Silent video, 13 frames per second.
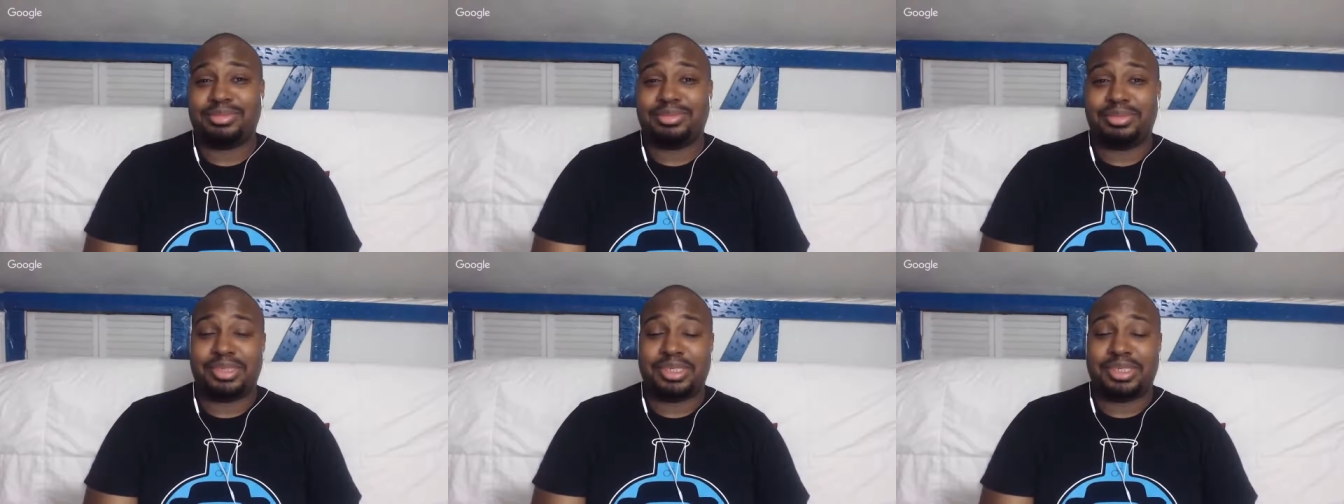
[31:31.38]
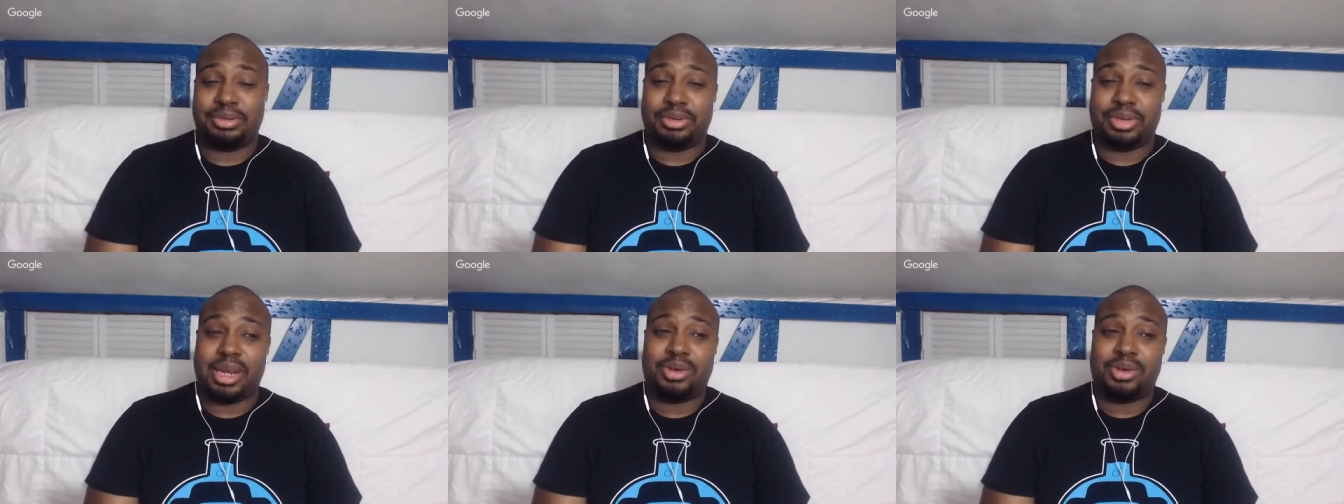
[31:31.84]

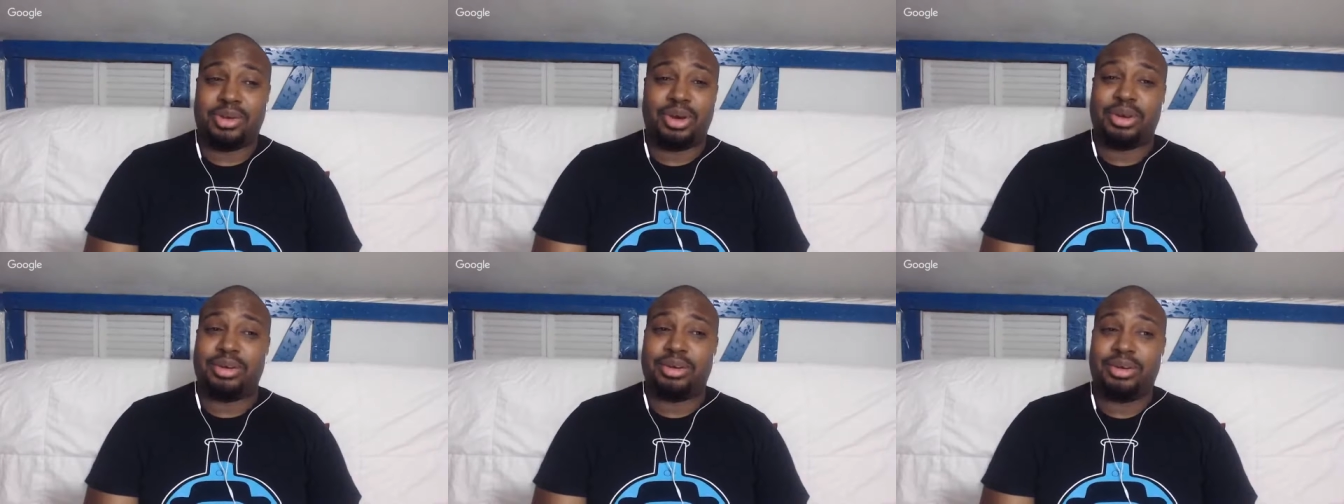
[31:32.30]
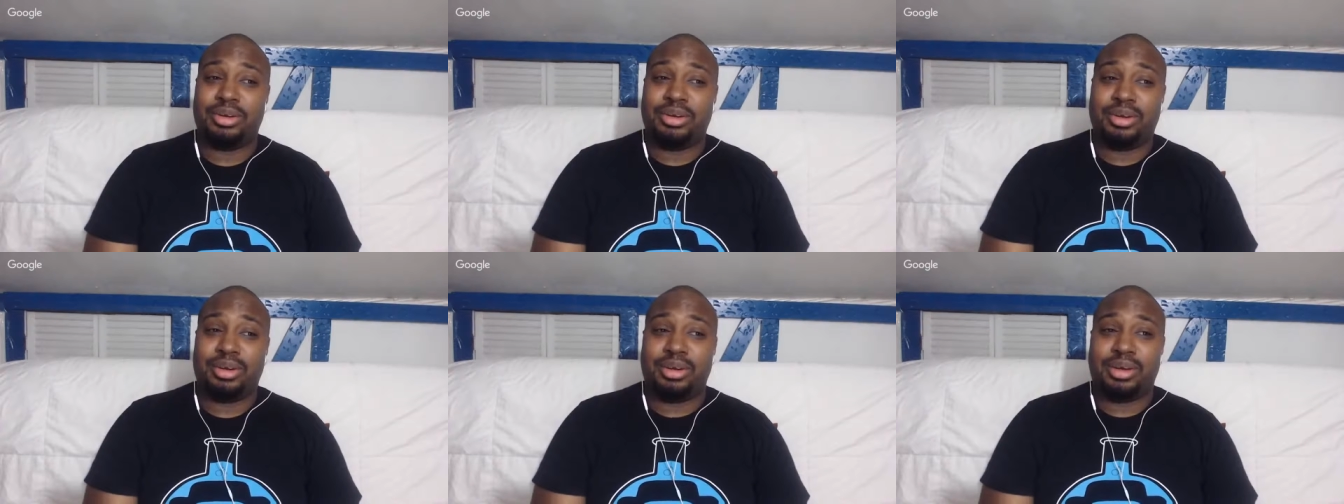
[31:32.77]
So anyone
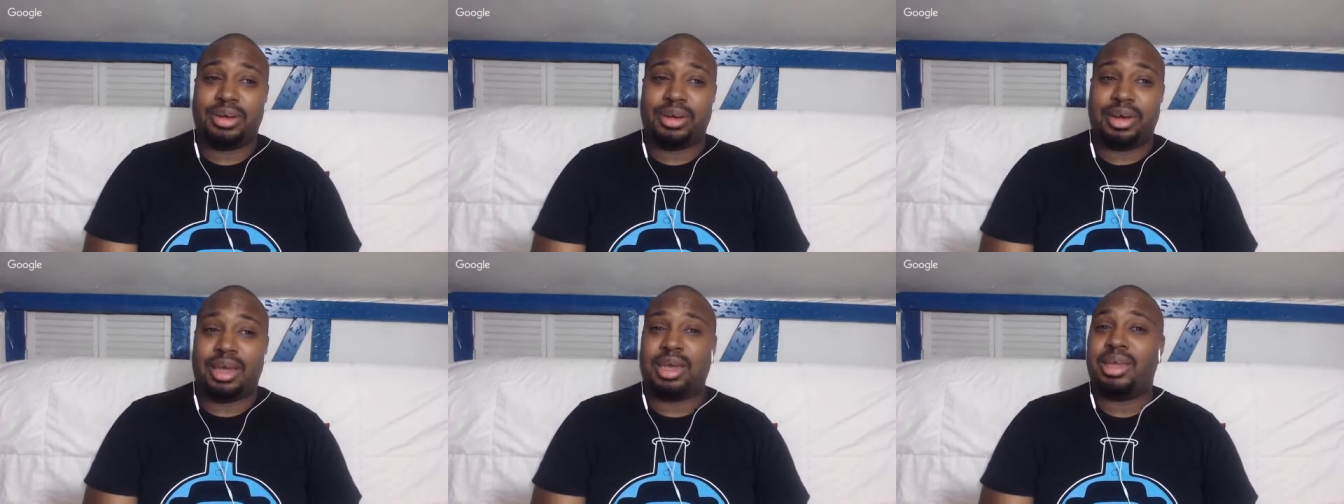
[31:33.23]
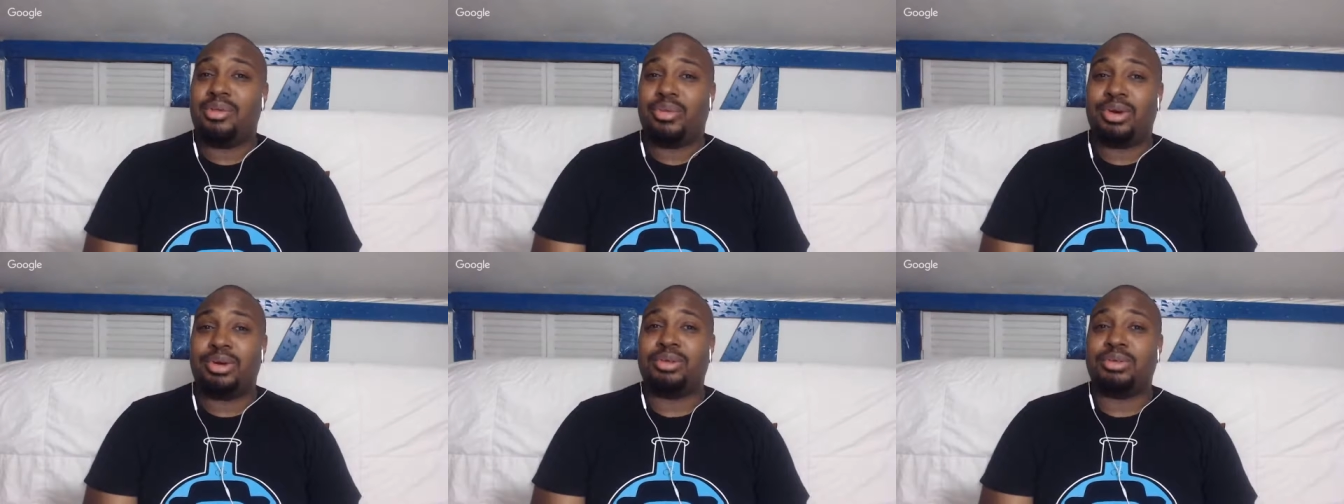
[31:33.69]

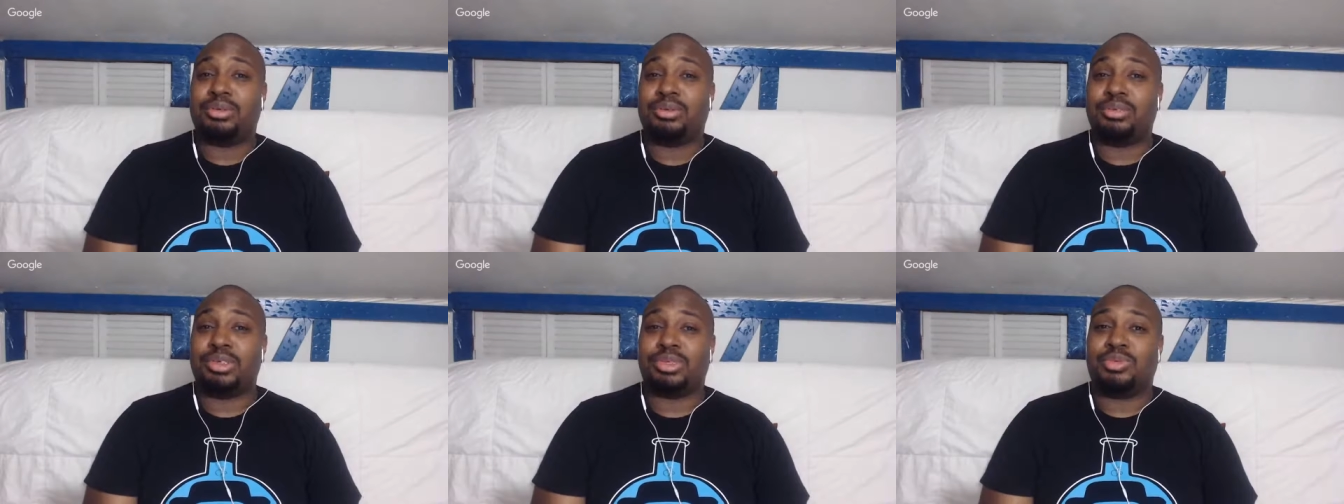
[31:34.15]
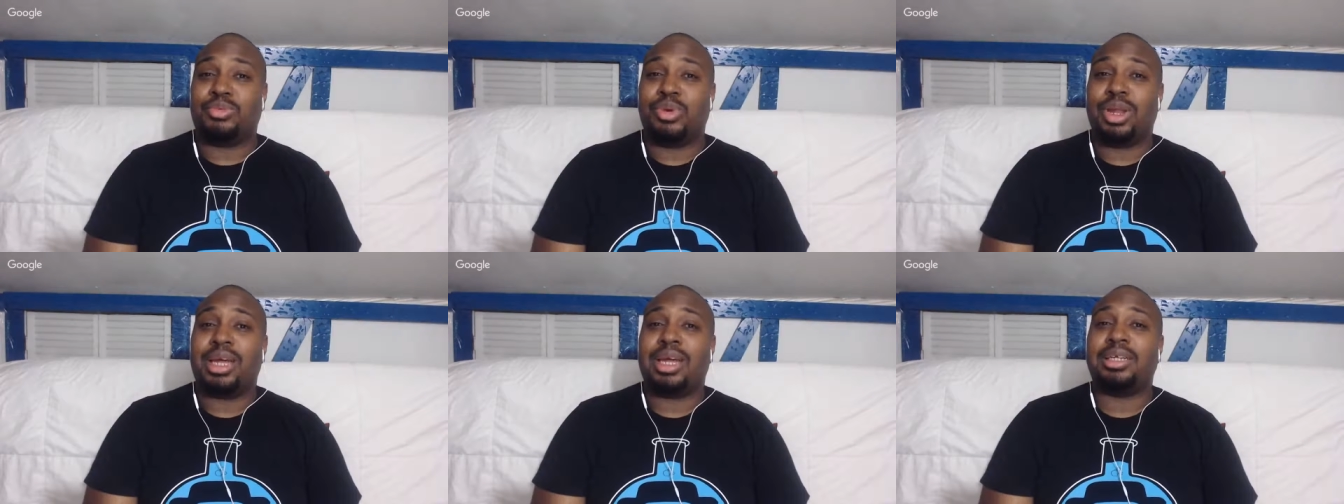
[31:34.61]
anyone who's
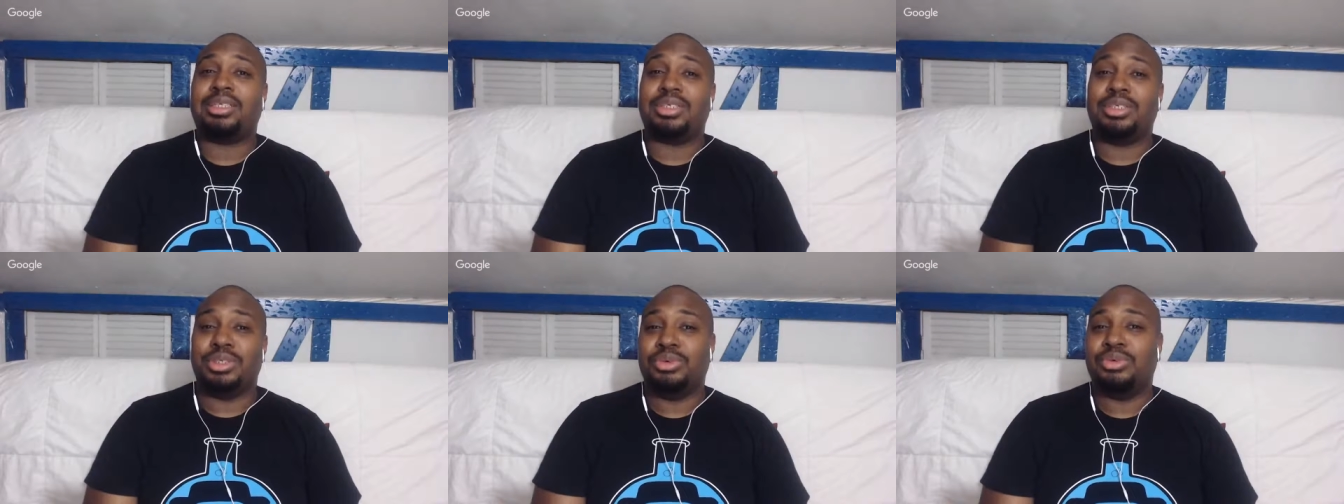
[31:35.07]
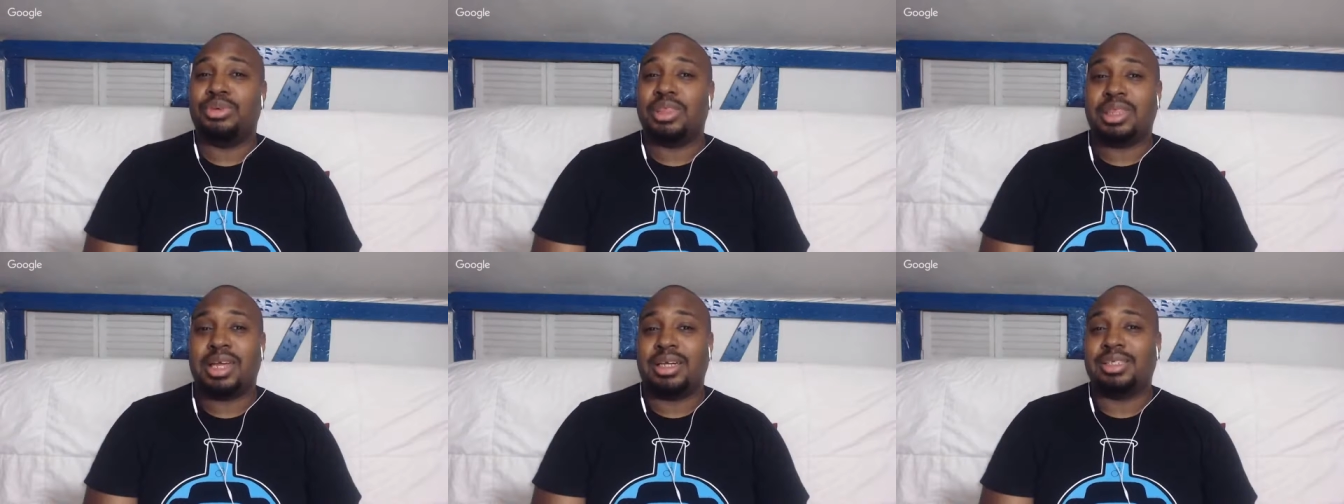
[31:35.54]
willing to do
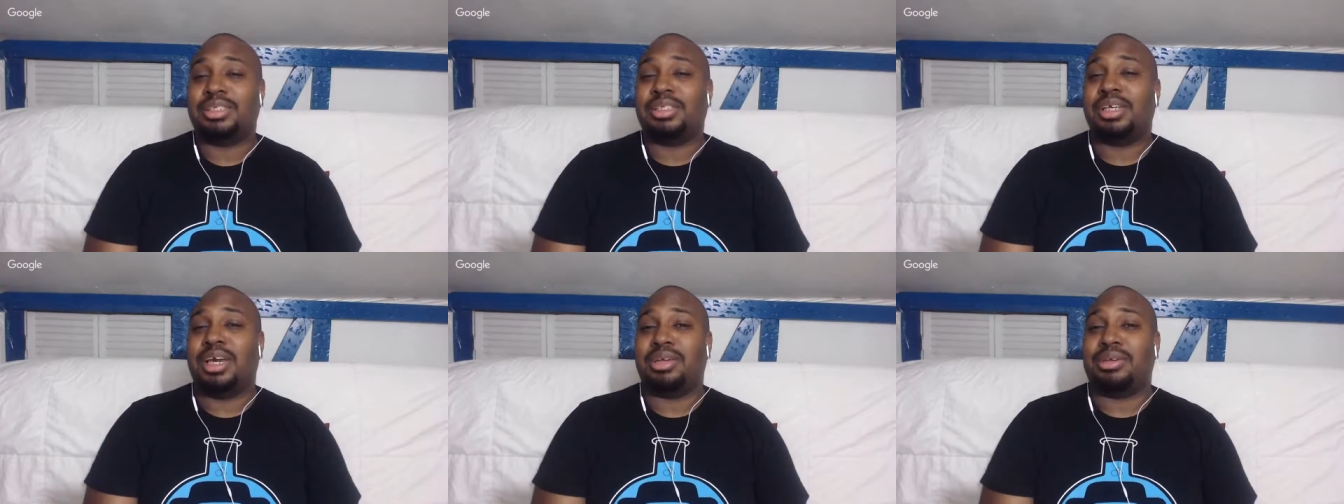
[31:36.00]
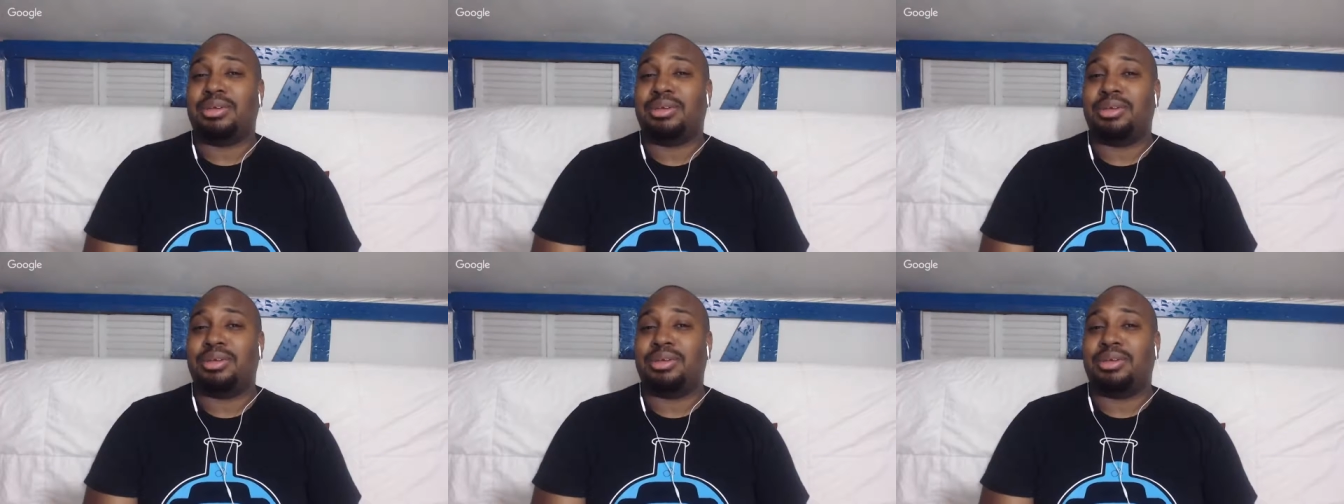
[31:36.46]
the things that